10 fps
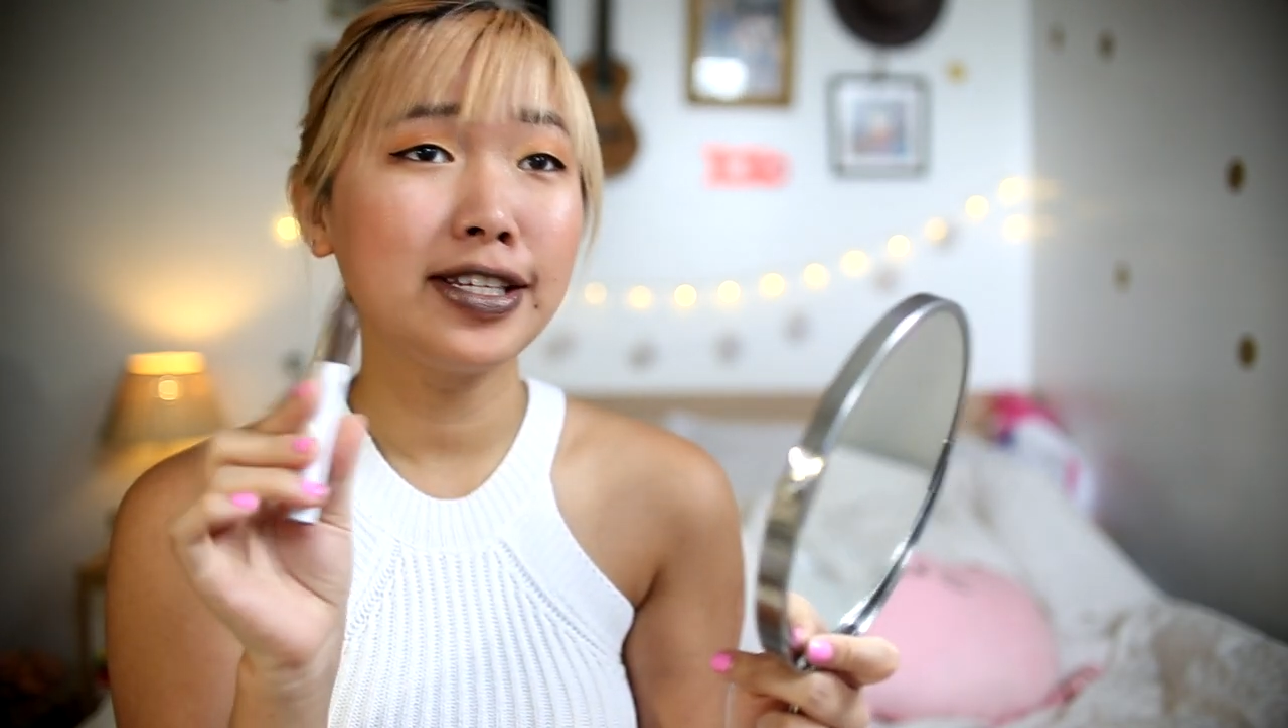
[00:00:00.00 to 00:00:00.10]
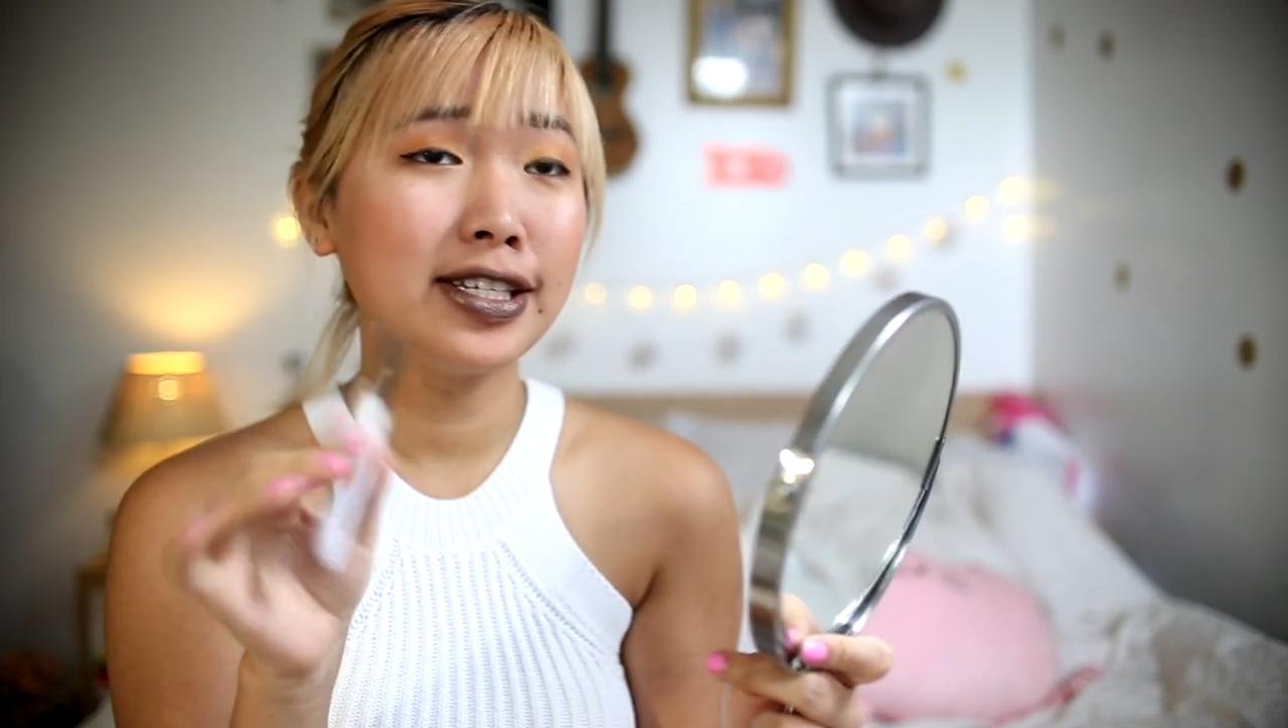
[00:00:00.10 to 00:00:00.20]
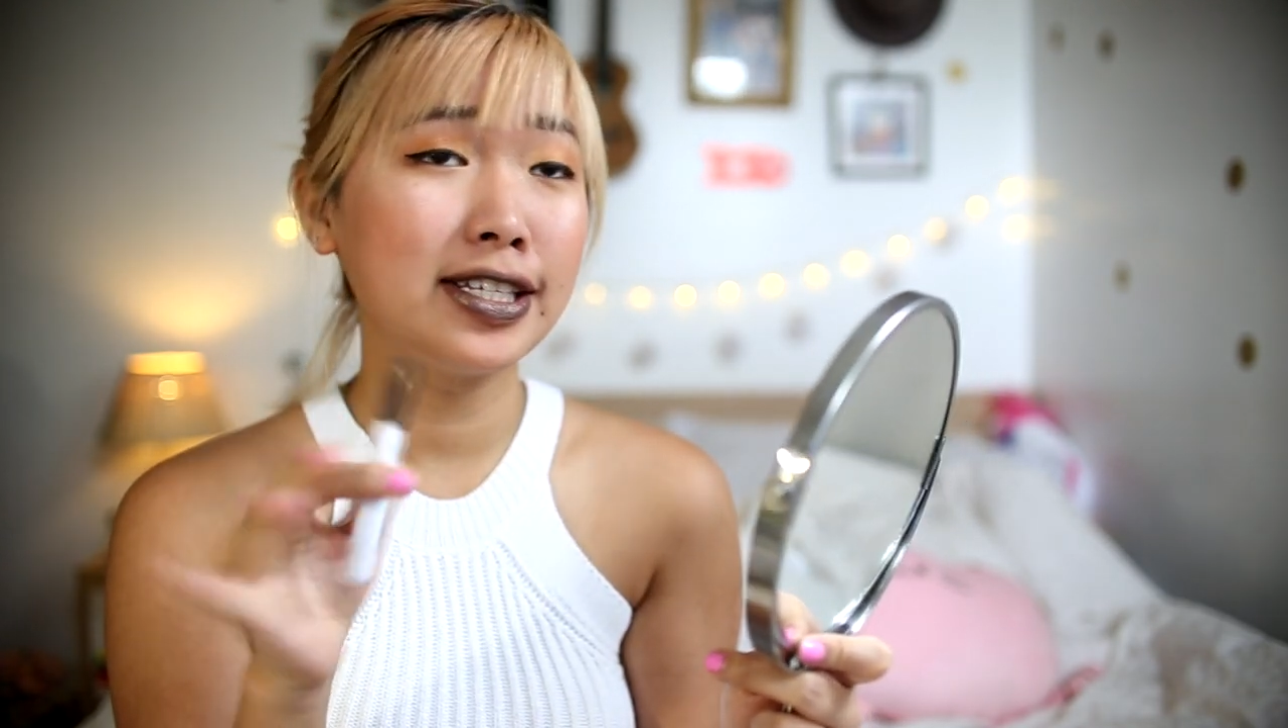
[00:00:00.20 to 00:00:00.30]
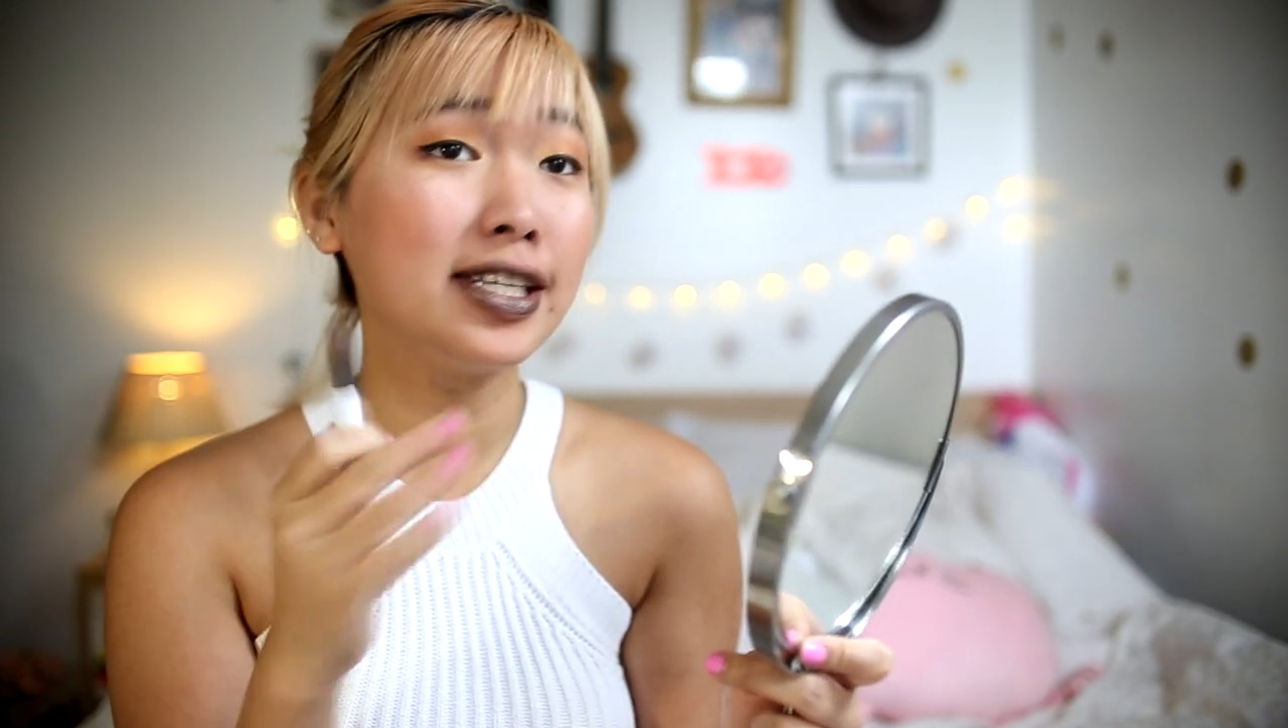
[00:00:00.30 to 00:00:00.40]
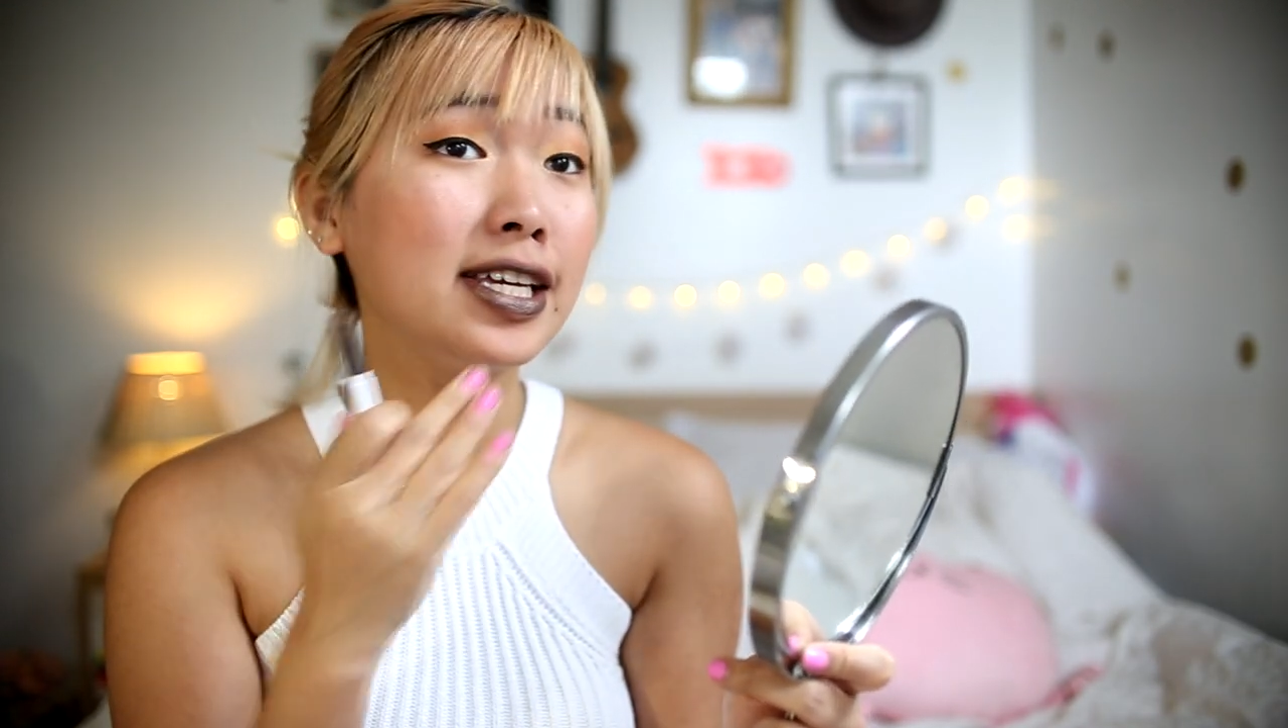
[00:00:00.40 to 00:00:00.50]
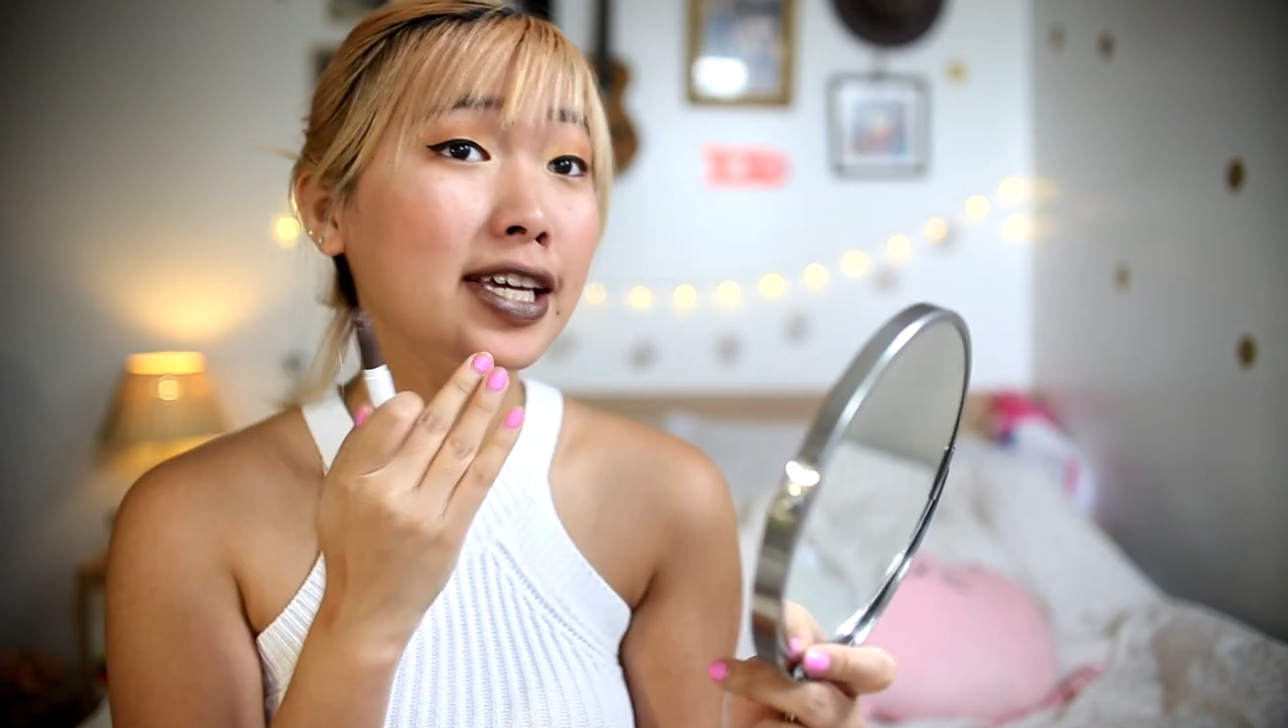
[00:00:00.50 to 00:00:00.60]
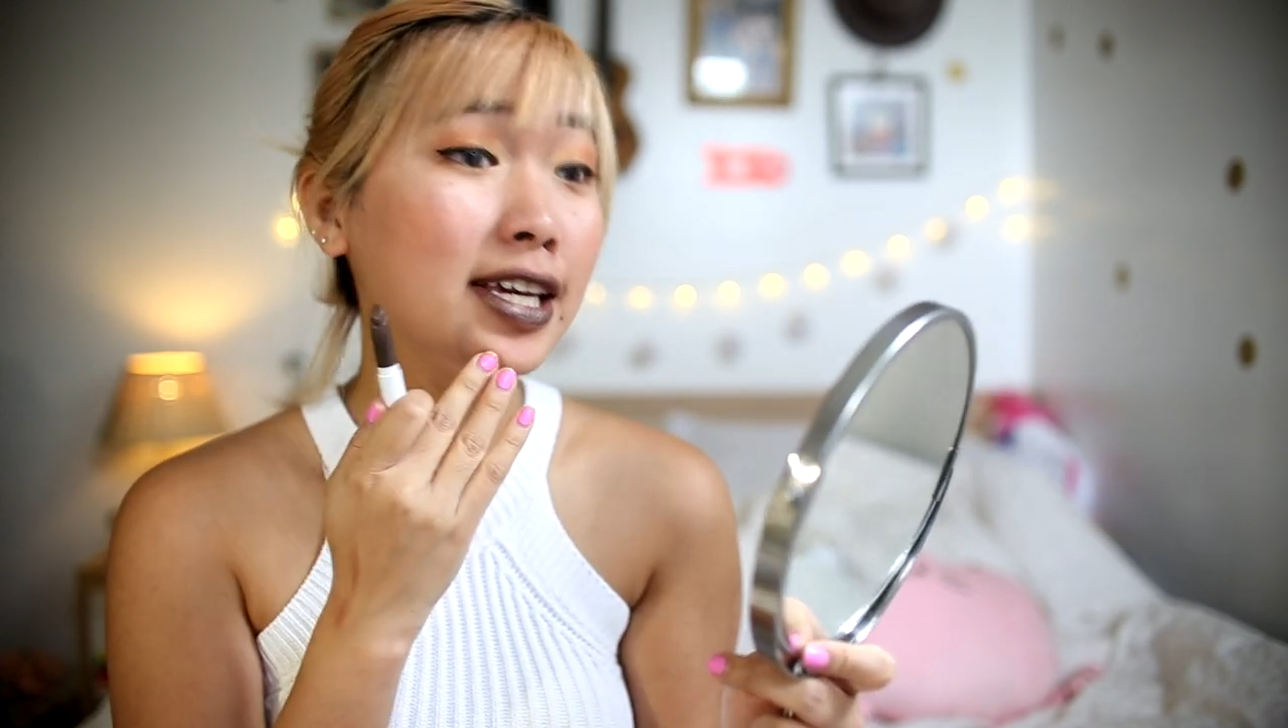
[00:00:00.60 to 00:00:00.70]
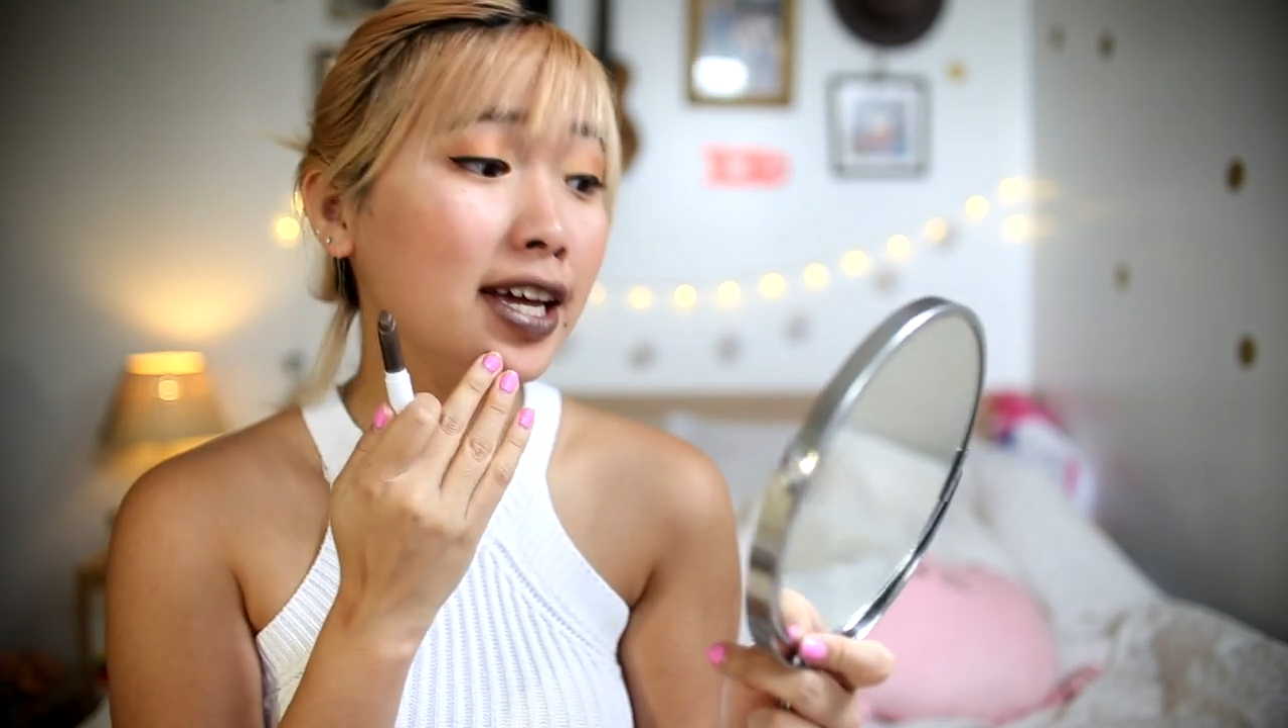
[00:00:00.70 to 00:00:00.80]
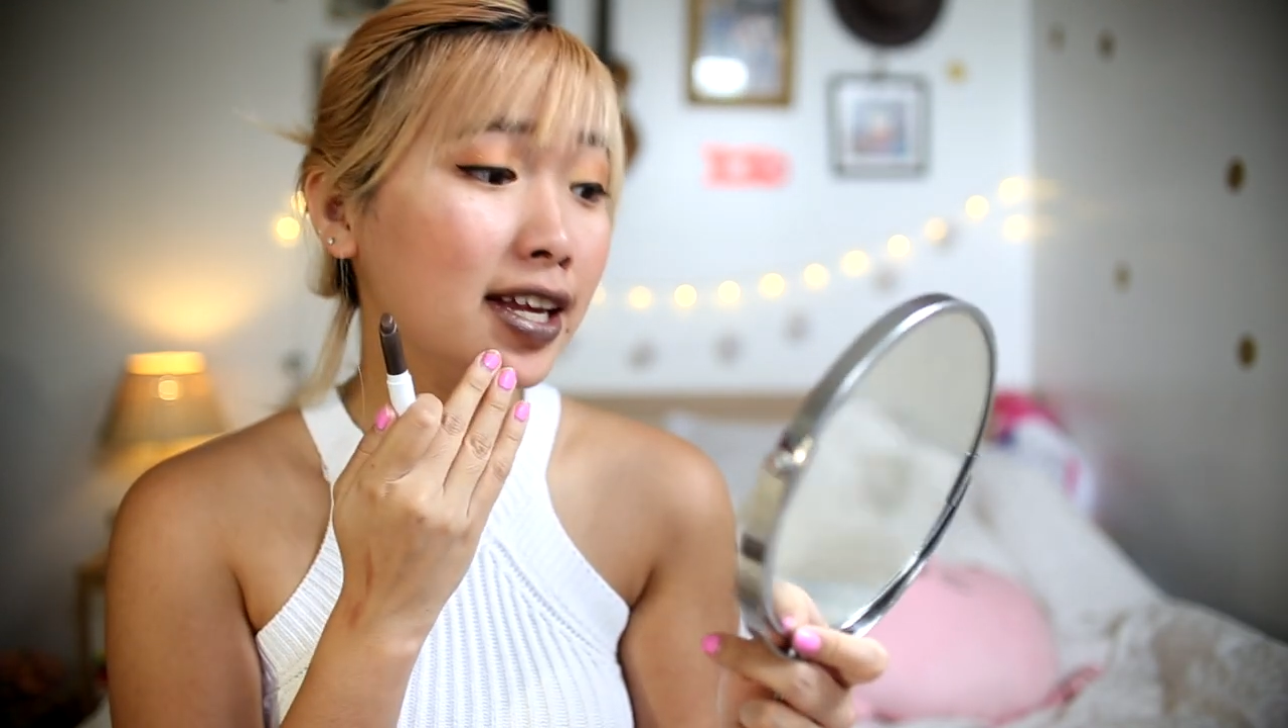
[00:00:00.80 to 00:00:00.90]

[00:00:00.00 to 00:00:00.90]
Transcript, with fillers: see